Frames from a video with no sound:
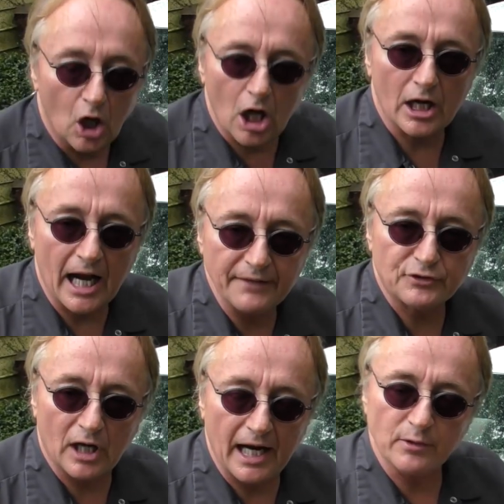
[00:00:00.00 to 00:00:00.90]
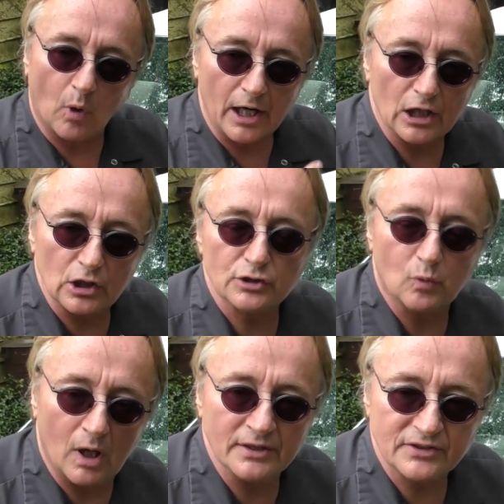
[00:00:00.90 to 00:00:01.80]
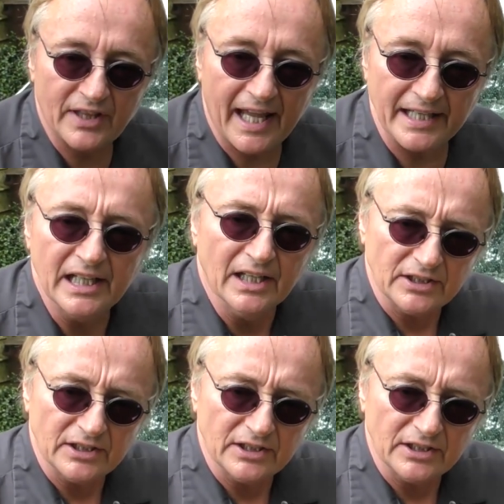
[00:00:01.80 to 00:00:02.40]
Or I've tried wireless ones that